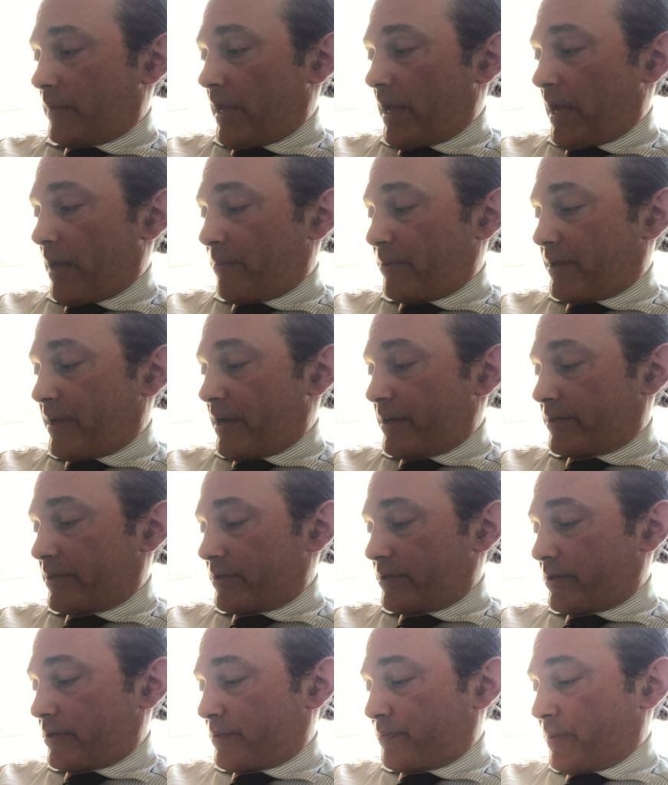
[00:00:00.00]

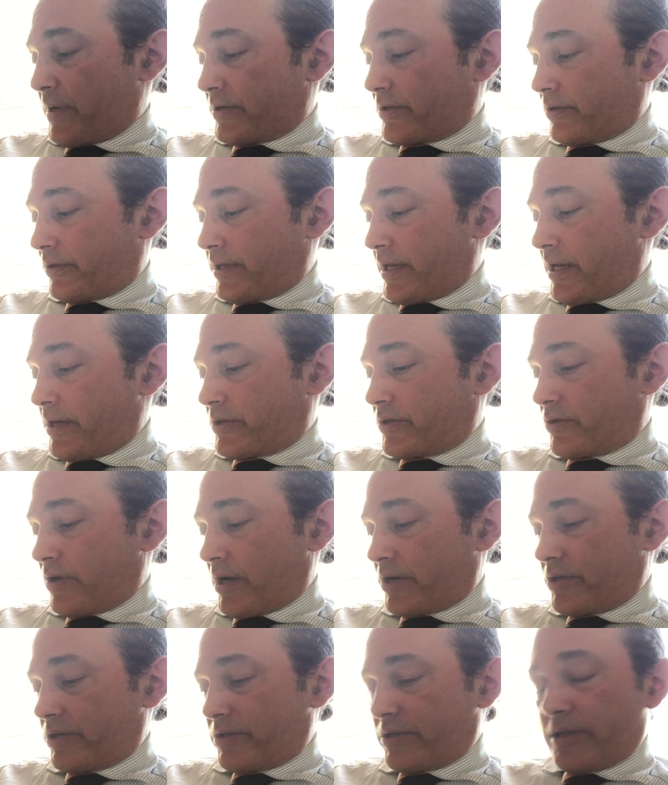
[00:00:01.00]
Applications of spatial data
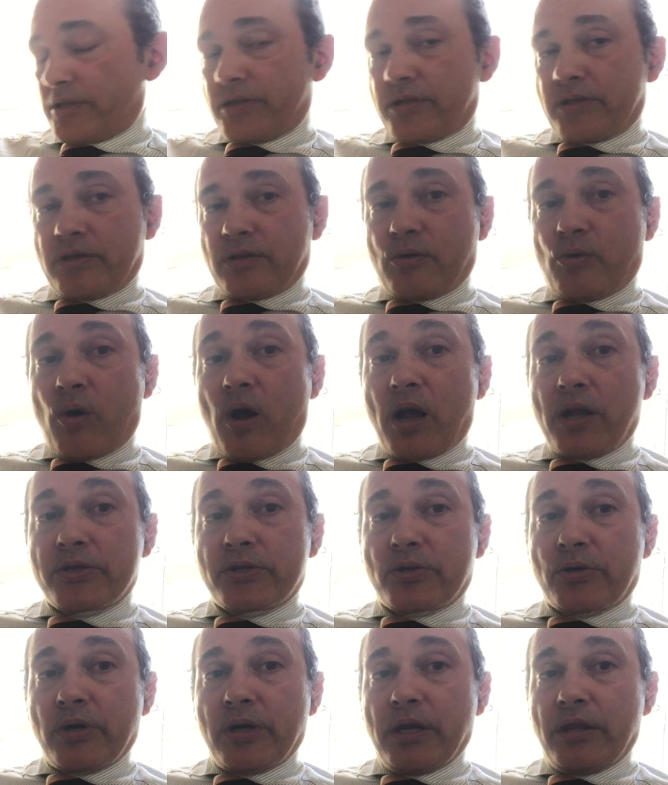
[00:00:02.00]
structures. This is the quad
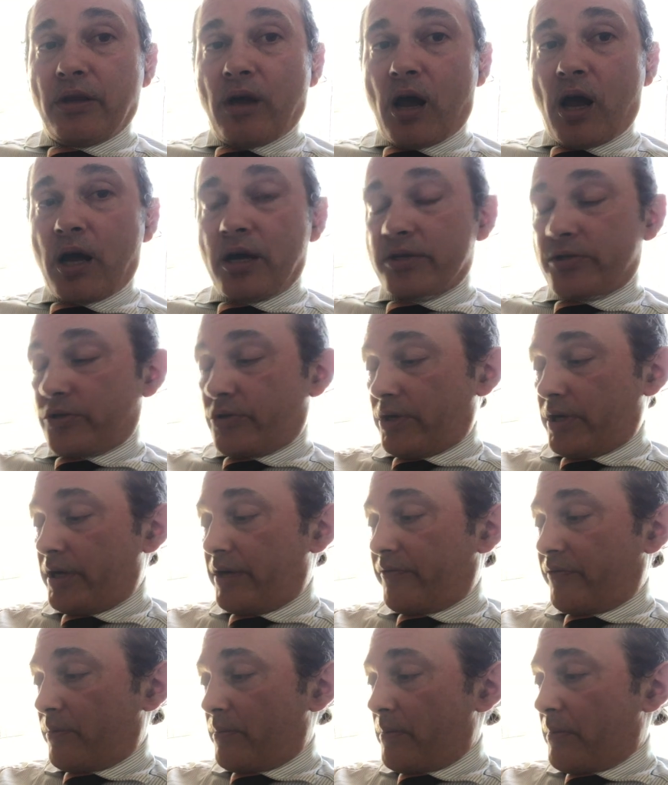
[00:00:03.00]
tree and the oct
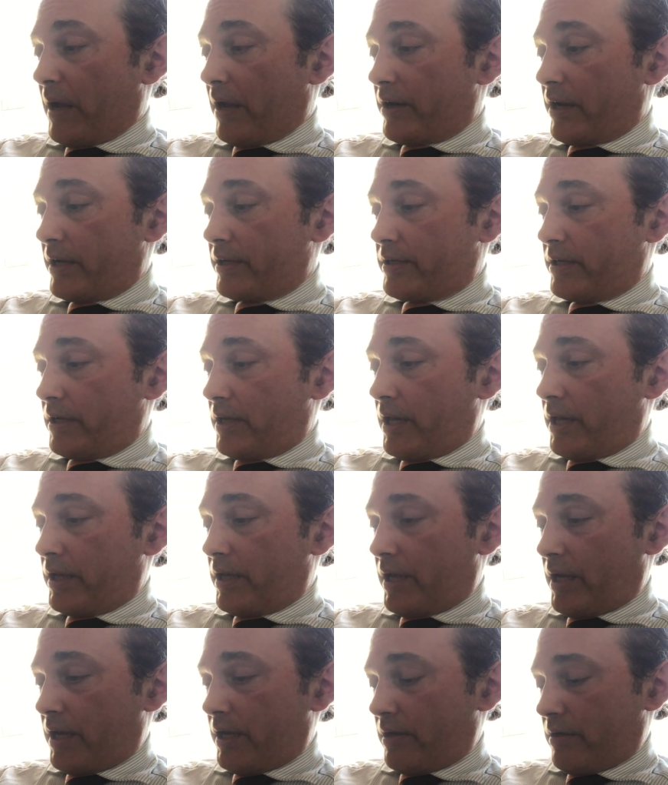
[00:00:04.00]
tree from about
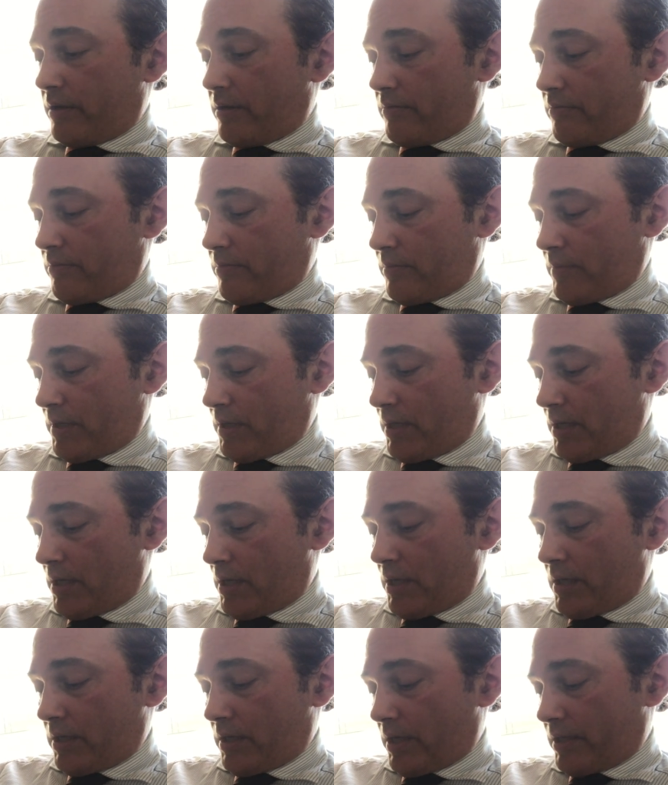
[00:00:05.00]

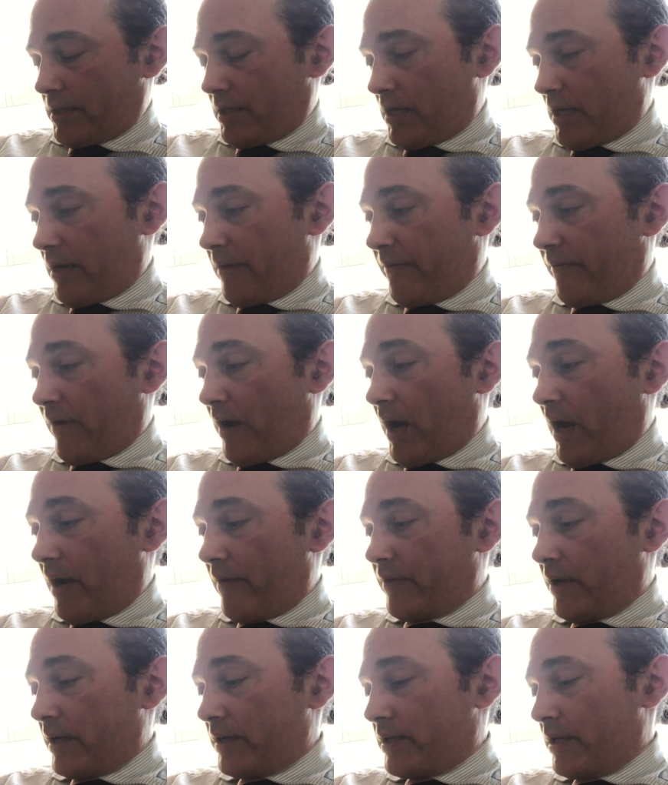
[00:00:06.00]

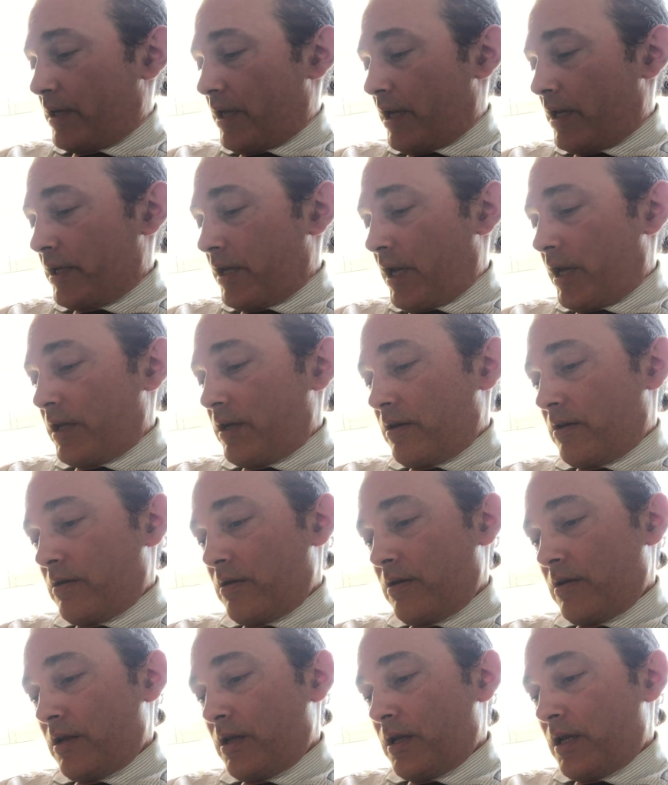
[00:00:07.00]
1985, 1988.
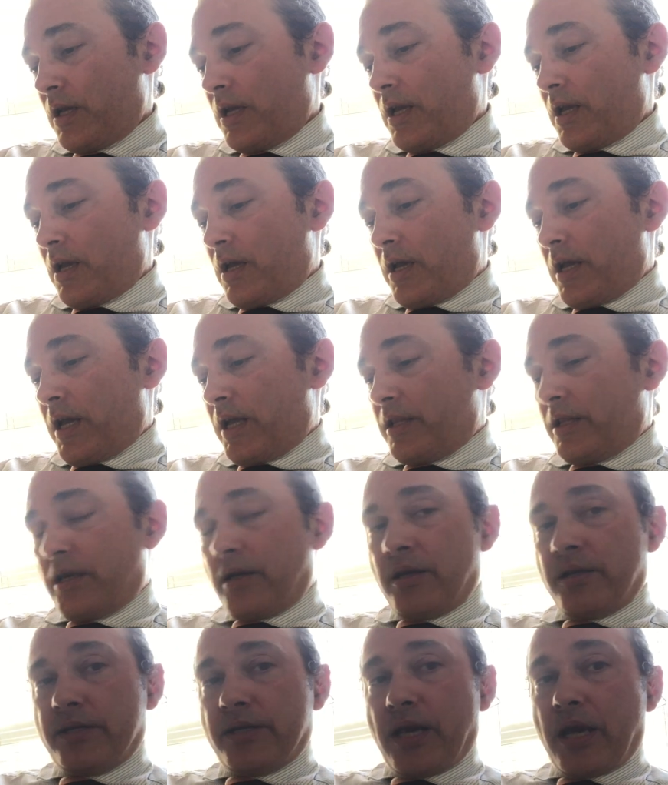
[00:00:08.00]
And
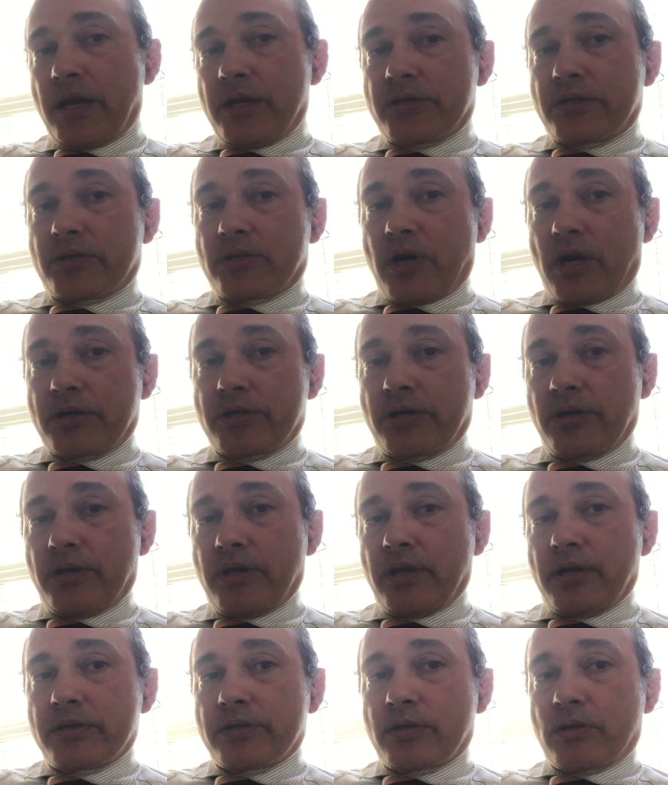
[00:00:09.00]
the data structure
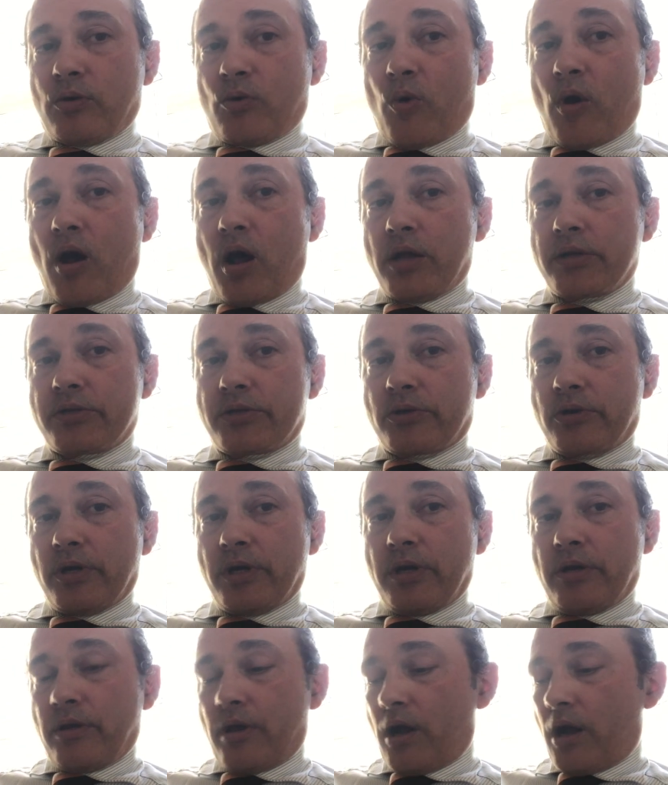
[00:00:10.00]
that is the quad
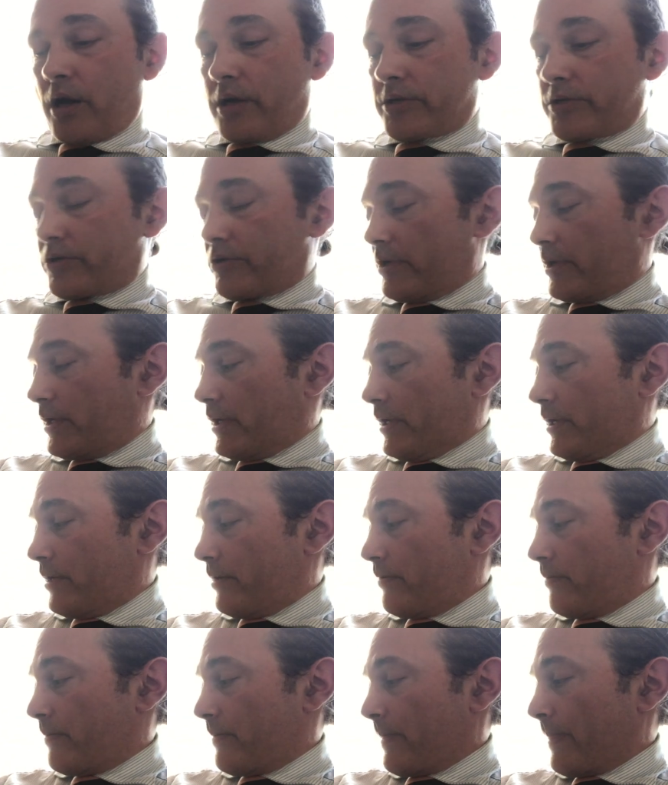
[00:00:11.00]
tree or the oct tree
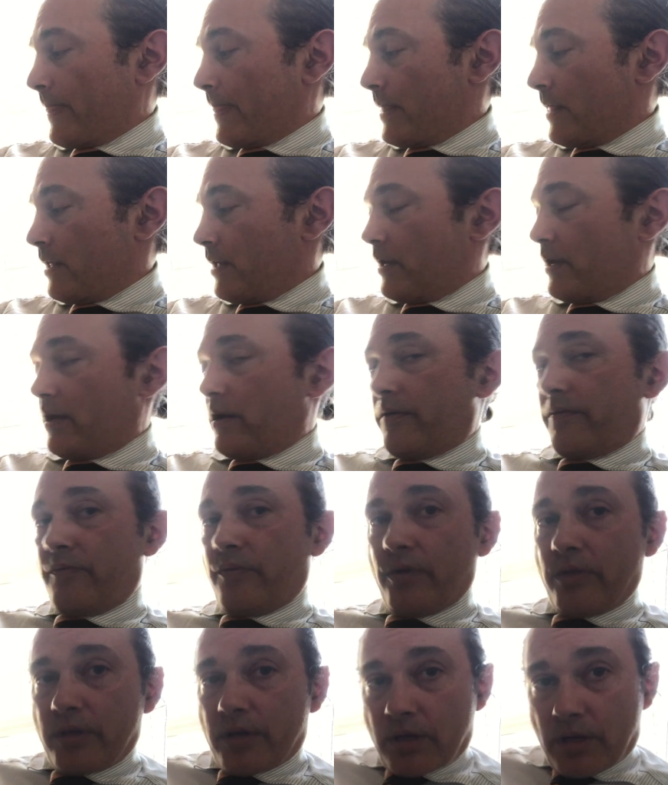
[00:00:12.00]

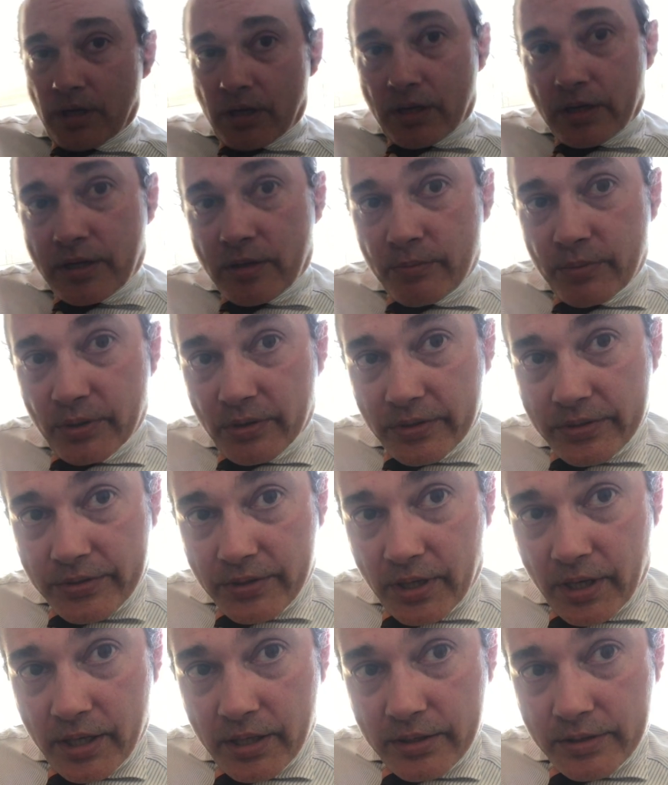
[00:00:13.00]
for the computer
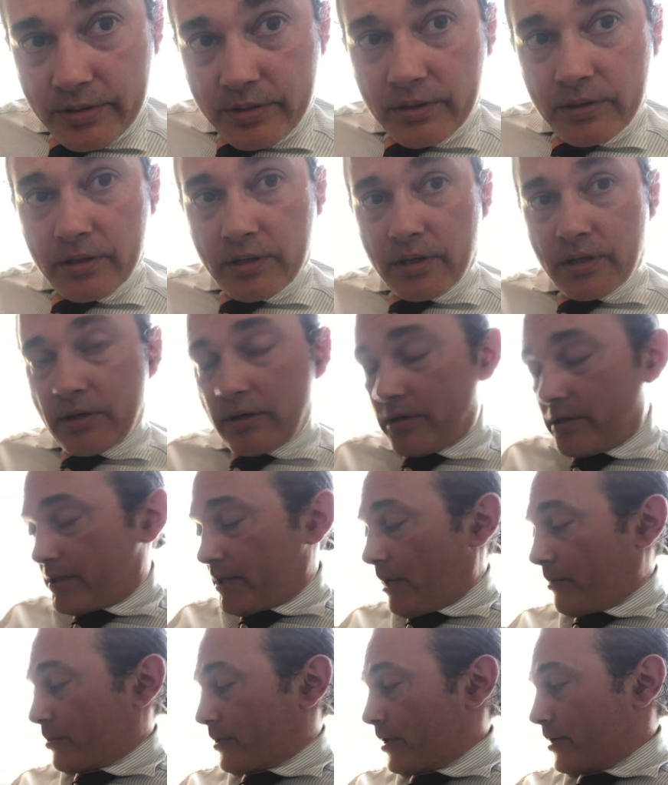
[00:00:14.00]
science and
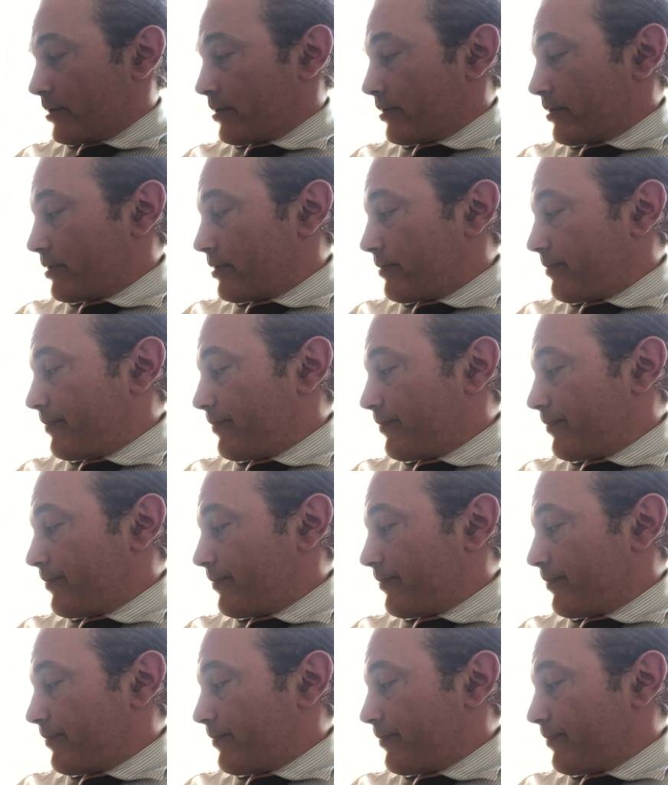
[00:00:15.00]
its applications.